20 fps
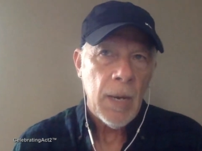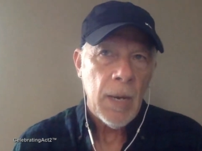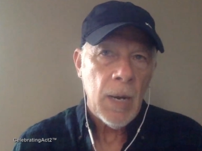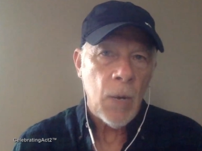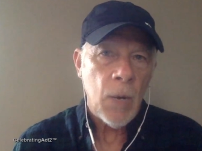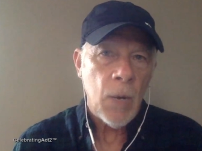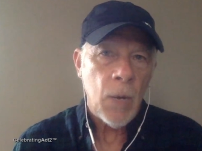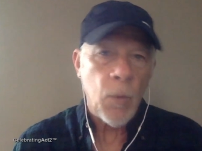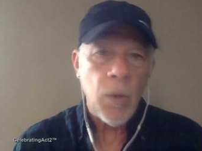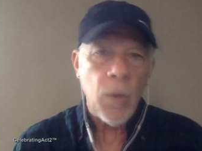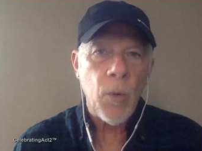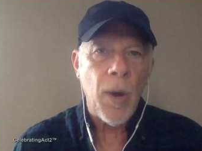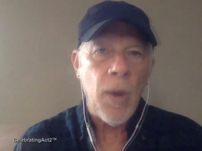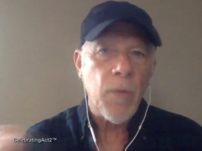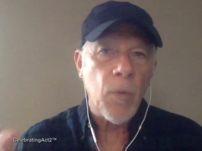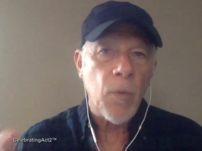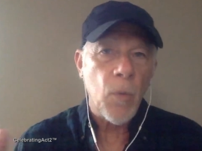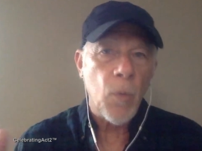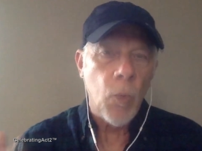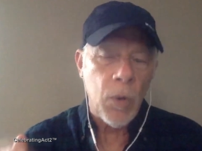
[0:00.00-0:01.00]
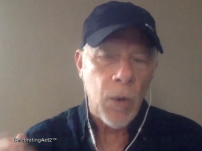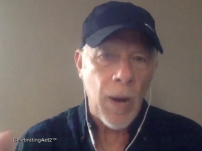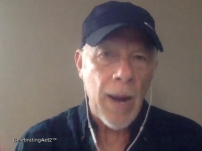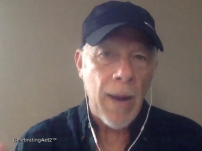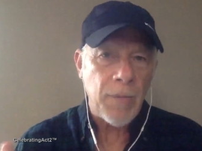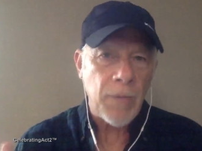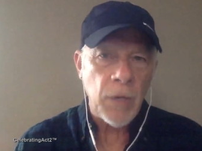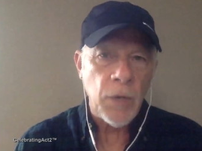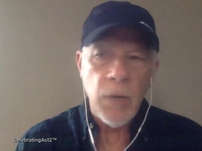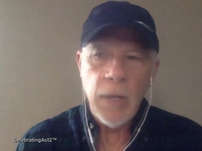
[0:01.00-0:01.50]
and what do i what do
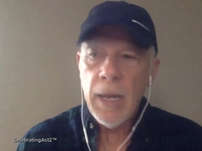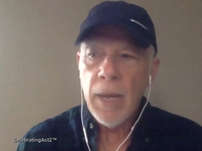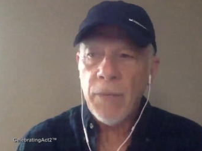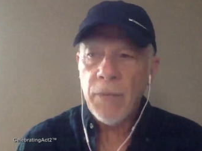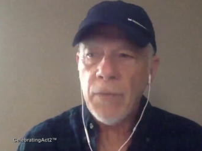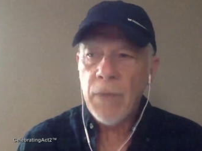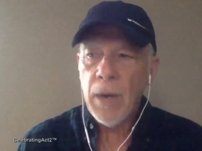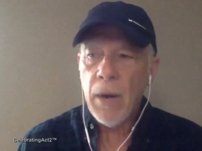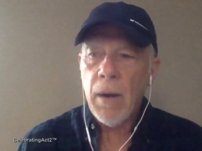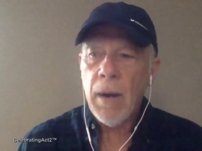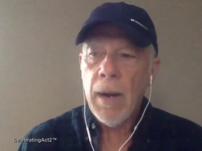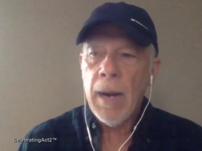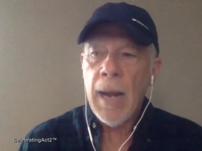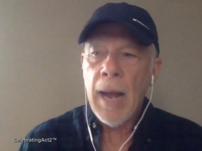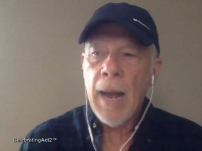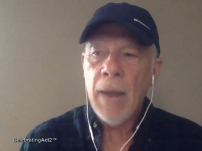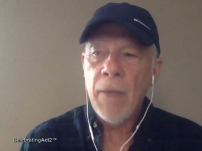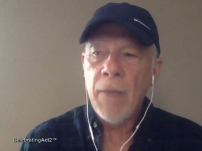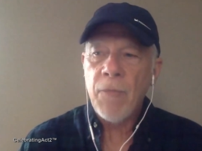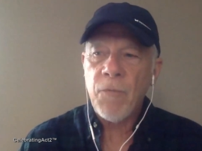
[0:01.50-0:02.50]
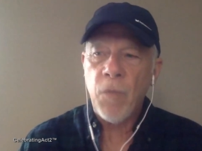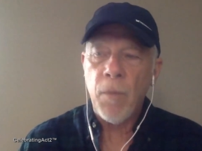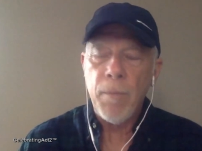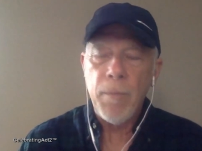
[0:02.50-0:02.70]
i have to do to get there and i